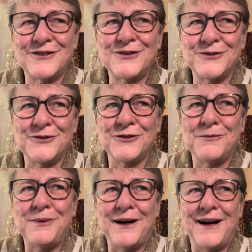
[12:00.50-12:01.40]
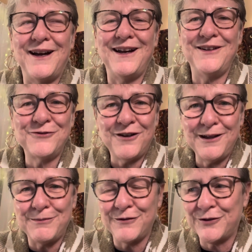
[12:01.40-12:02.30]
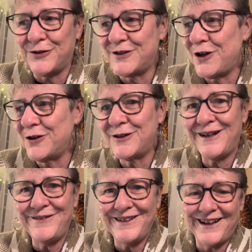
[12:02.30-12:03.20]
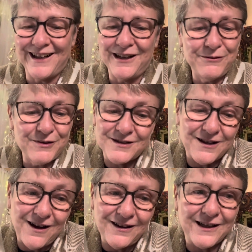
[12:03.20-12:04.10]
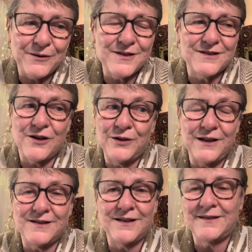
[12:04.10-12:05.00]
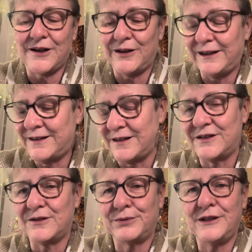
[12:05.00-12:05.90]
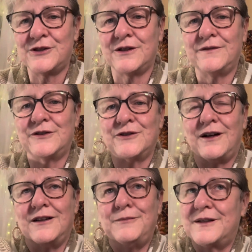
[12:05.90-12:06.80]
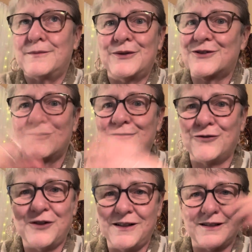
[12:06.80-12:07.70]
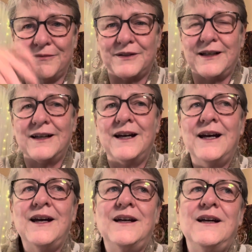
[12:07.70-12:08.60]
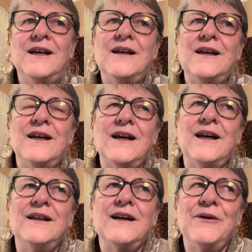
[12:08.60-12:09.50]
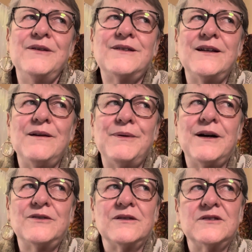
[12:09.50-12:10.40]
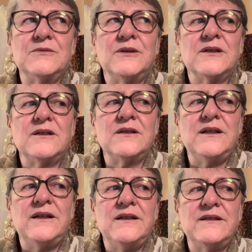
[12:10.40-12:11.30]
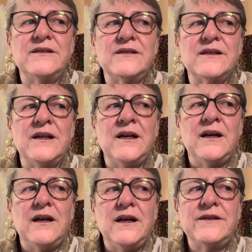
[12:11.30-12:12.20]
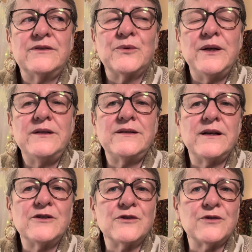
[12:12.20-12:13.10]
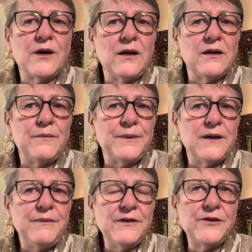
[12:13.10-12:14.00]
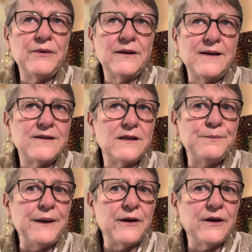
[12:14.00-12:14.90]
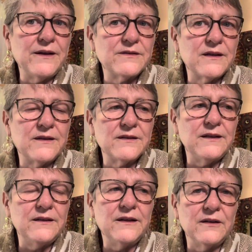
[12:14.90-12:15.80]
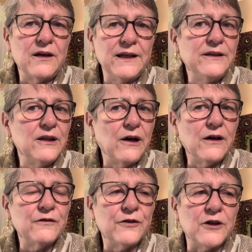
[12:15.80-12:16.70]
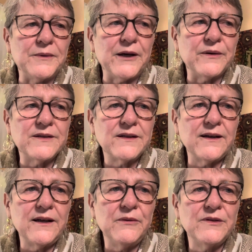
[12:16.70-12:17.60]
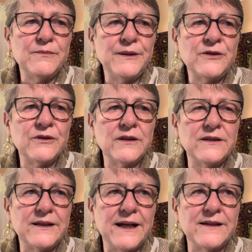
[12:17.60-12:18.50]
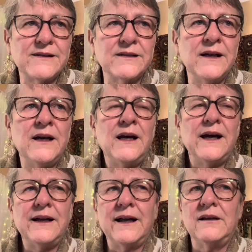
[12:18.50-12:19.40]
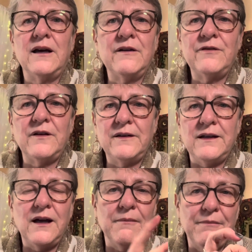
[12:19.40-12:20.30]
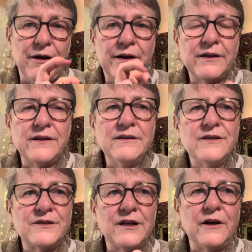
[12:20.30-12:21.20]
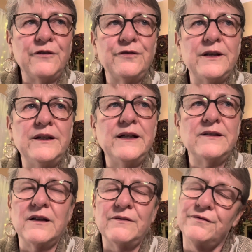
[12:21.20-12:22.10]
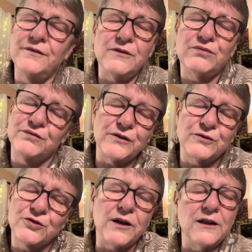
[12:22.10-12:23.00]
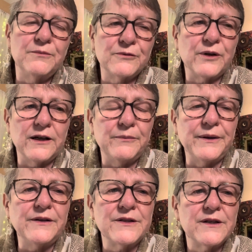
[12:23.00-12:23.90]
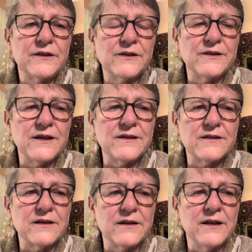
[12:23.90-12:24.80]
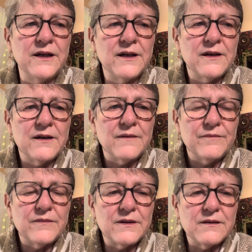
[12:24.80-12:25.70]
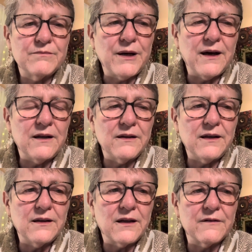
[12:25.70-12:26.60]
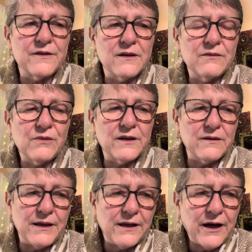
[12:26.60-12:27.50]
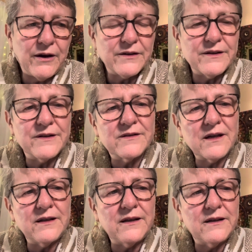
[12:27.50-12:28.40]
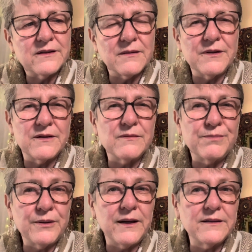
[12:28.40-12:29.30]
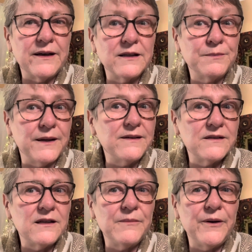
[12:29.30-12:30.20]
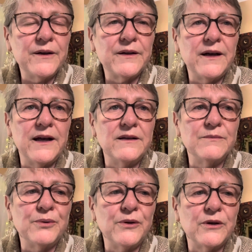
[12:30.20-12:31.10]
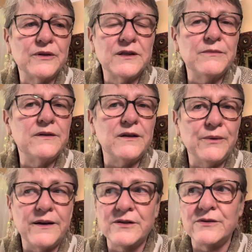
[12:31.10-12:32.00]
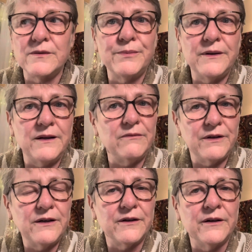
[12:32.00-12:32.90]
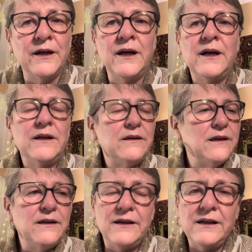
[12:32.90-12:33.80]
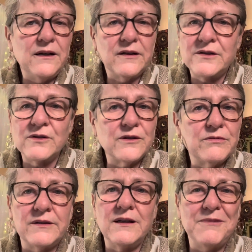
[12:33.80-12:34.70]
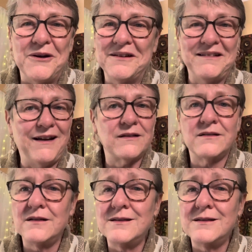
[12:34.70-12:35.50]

School by Trollope, of course. How could I forget? And it was darling. It was only a 6-hour listen, so pretty short for Trollope as opposed to 40-something. And I would say about Dr. Wardle is it's quintessential Trollope, but it makes you realize he's better as in the long form, I would say. It was a bit too condensed, and it had a lot of the American stuff in it for Trollope quite a bit because there's one of the main characters, and then some of the plot takes place in America, and poor Timothy West, who's a brilliant reader, he's not so good with the American accents.